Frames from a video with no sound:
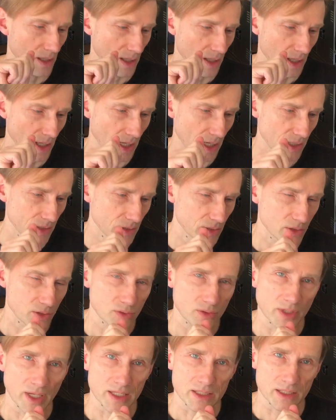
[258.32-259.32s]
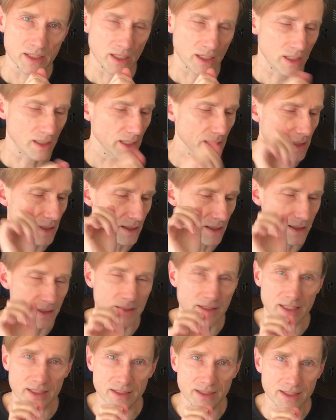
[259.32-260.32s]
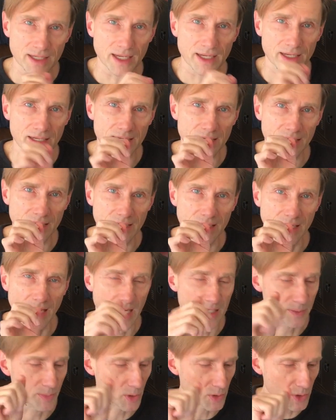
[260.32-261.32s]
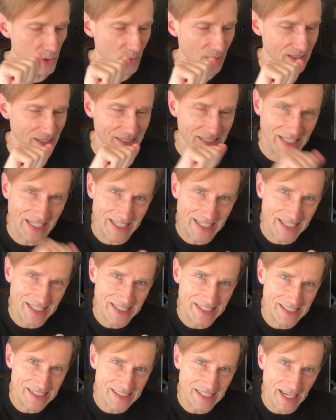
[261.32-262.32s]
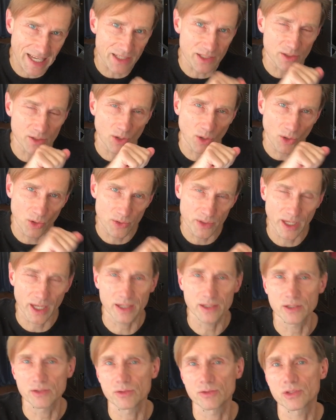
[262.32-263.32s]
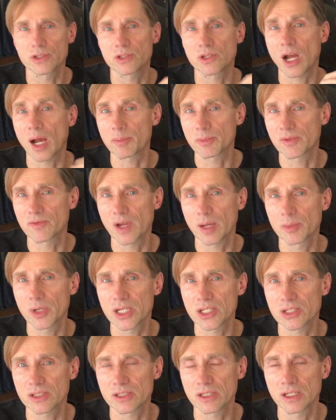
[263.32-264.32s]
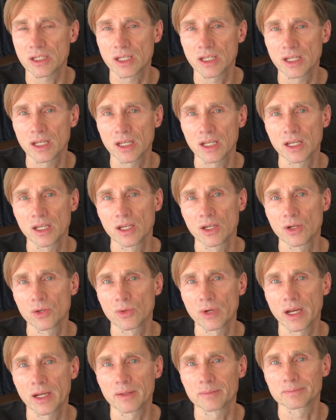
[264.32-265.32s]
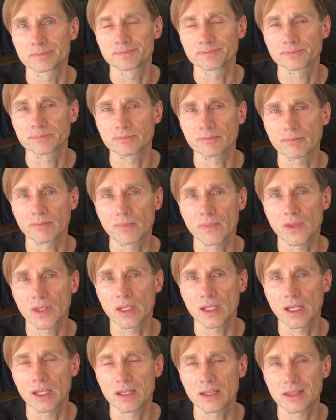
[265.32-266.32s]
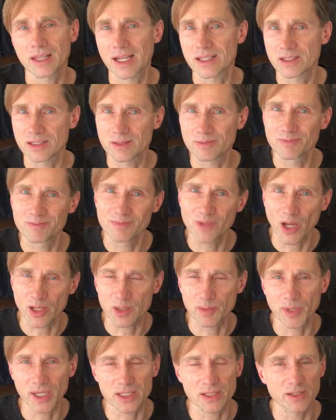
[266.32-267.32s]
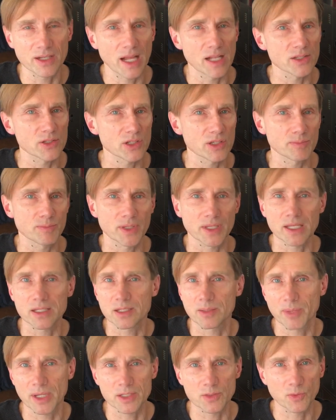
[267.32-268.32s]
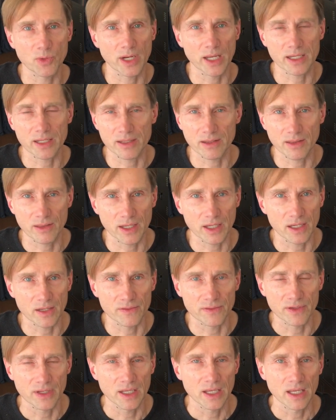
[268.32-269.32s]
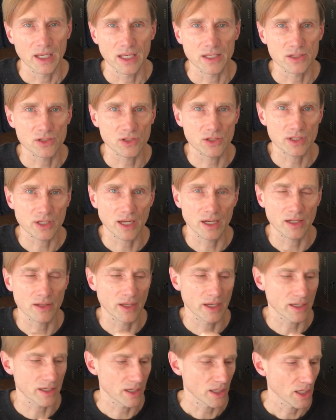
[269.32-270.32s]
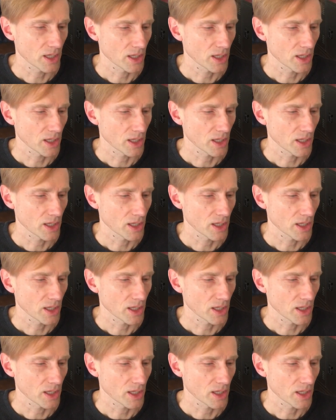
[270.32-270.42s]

and you do a nice clink, a nice ding, as opposed to a clink, and you hold it and you stop the vibration, right? That's not the best analogy, but that's the best one I can think of. It's just kind of like